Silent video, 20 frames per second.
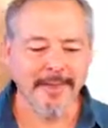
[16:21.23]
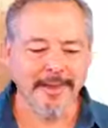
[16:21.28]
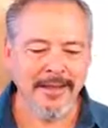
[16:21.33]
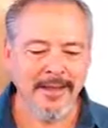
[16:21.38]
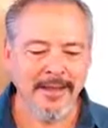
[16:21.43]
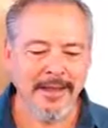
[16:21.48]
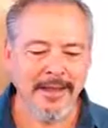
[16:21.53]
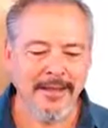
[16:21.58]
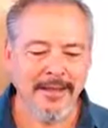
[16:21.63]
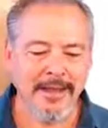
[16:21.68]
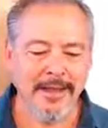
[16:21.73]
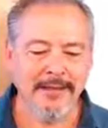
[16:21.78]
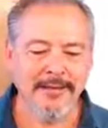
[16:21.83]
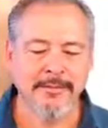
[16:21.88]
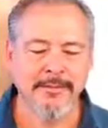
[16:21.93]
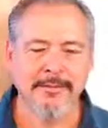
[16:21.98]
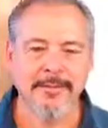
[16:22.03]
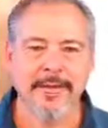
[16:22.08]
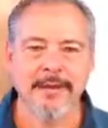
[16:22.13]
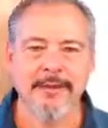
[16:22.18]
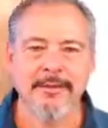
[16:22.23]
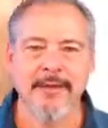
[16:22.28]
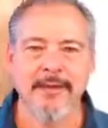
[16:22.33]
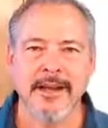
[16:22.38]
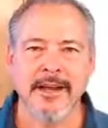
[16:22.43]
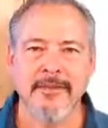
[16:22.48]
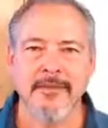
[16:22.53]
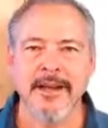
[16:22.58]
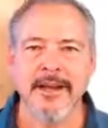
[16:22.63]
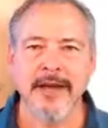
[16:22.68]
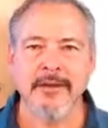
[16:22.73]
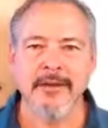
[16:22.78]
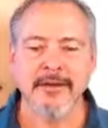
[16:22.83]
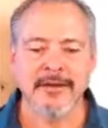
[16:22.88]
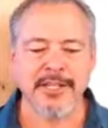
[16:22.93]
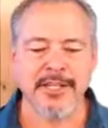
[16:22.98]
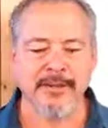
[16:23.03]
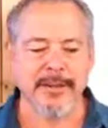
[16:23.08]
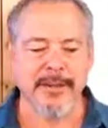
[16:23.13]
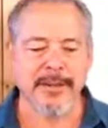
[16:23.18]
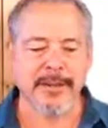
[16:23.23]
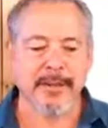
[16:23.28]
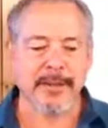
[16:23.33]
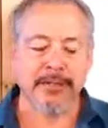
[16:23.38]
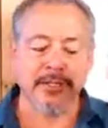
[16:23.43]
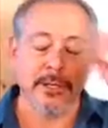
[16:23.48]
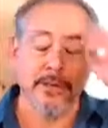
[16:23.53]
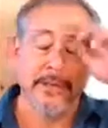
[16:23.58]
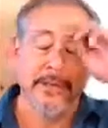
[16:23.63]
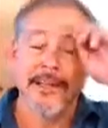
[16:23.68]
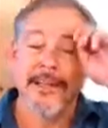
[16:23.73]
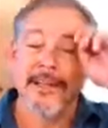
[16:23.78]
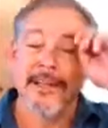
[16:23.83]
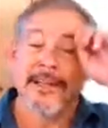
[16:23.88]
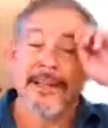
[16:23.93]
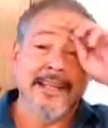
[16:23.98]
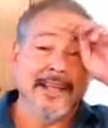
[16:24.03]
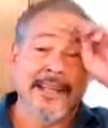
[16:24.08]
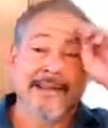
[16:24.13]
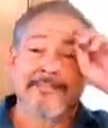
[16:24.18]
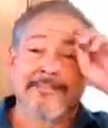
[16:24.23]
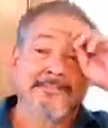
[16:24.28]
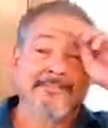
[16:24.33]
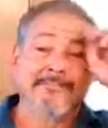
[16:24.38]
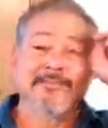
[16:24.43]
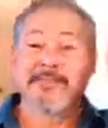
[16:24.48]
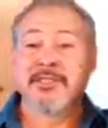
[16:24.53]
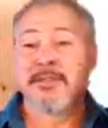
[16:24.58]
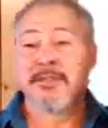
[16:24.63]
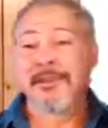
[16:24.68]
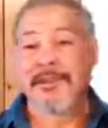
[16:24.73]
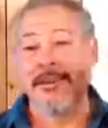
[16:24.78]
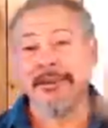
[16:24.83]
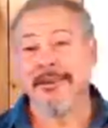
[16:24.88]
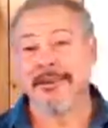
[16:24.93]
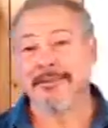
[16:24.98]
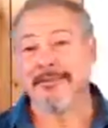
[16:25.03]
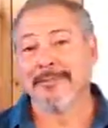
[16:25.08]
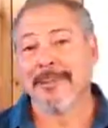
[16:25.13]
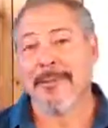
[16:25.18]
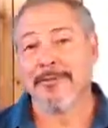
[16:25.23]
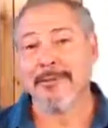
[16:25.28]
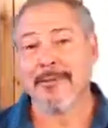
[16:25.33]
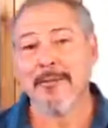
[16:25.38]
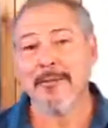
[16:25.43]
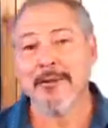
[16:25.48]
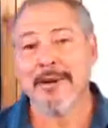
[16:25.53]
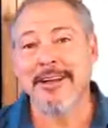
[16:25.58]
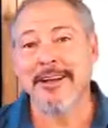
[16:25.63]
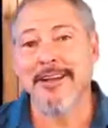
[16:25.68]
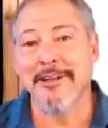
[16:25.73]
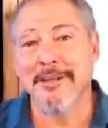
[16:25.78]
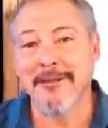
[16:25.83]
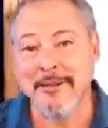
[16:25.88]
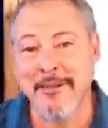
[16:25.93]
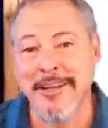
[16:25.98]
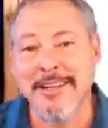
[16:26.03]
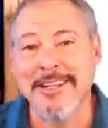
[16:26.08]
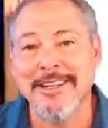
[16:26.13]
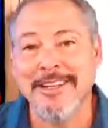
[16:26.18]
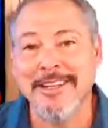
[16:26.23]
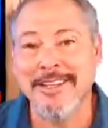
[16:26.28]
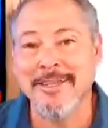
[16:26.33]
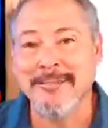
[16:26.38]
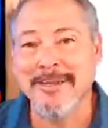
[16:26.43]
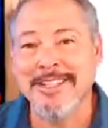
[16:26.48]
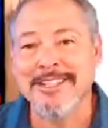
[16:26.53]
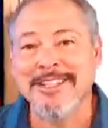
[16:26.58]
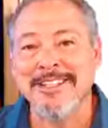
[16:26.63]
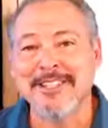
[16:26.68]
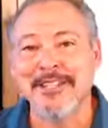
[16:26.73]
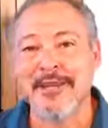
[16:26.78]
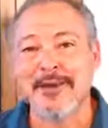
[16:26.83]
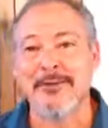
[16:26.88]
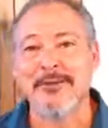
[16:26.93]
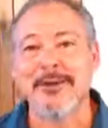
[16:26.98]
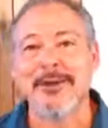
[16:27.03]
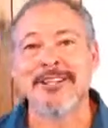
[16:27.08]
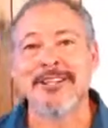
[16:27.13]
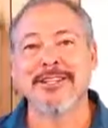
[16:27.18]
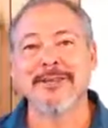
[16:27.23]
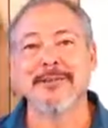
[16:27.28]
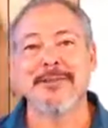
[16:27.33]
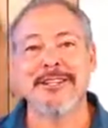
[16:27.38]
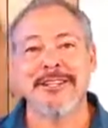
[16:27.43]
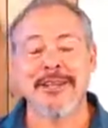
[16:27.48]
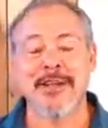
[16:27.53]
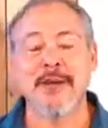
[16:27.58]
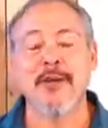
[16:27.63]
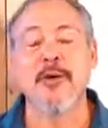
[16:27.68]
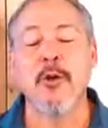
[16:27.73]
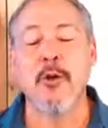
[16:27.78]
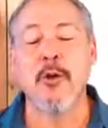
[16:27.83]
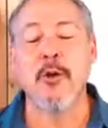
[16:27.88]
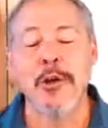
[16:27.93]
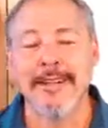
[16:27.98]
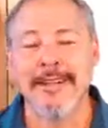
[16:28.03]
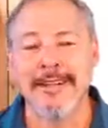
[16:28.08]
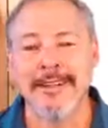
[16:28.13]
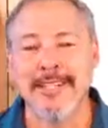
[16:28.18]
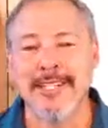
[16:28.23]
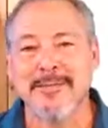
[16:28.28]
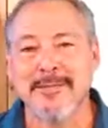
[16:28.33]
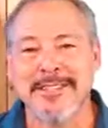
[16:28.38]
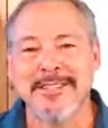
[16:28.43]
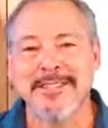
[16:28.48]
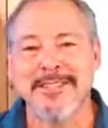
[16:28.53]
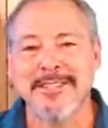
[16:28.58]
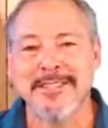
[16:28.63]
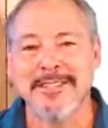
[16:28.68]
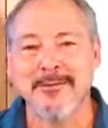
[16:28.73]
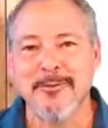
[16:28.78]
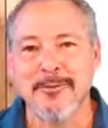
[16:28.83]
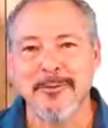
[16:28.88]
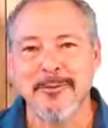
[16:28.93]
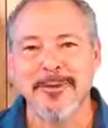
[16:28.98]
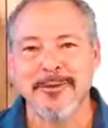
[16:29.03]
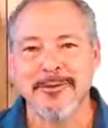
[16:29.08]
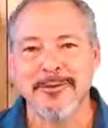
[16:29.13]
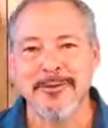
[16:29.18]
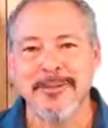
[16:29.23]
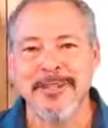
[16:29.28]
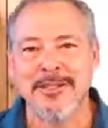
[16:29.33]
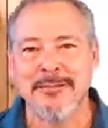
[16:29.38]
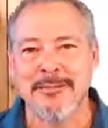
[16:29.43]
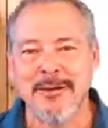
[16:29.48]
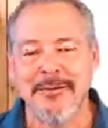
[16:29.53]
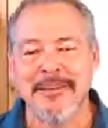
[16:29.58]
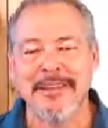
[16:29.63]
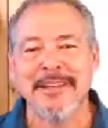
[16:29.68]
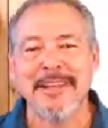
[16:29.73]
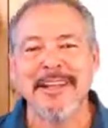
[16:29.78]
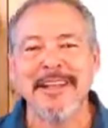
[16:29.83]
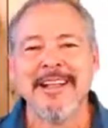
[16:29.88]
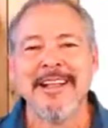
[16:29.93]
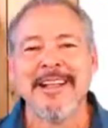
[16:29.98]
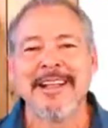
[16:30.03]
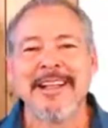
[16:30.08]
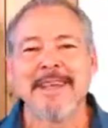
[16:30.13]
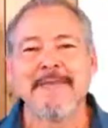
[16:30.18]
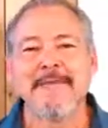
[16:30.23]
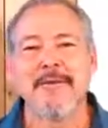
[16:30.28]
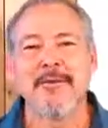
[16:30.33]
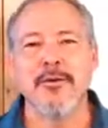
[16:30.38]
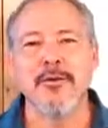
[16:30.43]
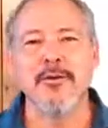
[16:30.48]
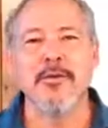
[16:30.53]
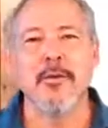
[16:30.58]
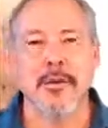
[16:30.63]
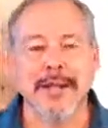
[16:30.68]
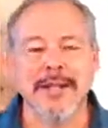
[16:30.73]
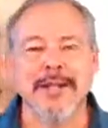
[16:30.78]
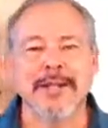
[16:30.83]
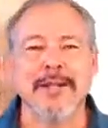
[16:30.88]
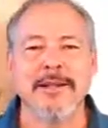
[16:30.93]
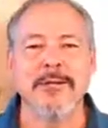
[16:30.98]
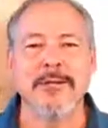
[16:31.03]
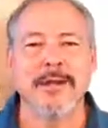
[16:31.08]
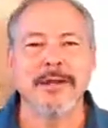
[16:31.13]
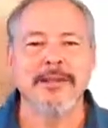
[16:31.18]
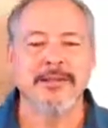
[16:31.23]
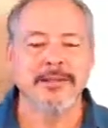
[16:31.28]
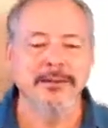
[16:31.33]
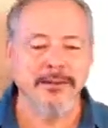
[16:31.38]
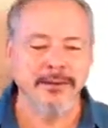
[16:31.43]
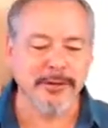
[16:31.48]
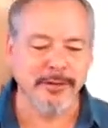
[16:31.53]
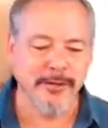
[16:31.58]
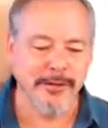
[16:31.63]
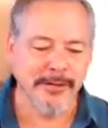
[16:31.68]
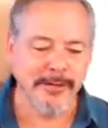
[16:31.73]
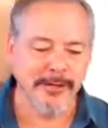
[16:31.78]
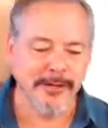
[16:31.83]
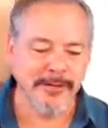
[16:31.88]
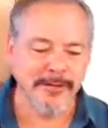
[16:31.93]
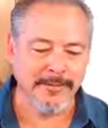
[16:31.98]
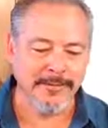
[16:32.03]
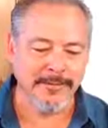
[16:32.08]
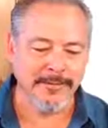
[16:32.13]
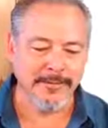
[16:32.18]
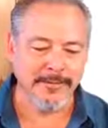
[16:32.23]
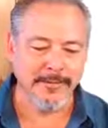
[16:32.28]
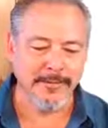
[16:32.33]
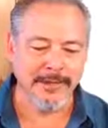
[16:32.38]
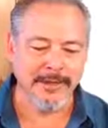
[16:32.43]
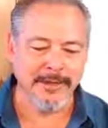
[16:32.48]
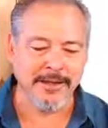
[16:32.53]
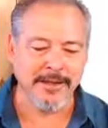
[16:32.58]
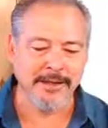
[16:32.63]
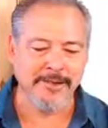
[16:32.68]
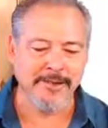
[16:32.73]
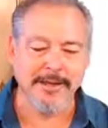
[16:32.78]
They invited me down there to speak to them. So yeah. So there you go. If you want into this business and you want it to move, this is how quickly this business is moving. If you quickly want to make a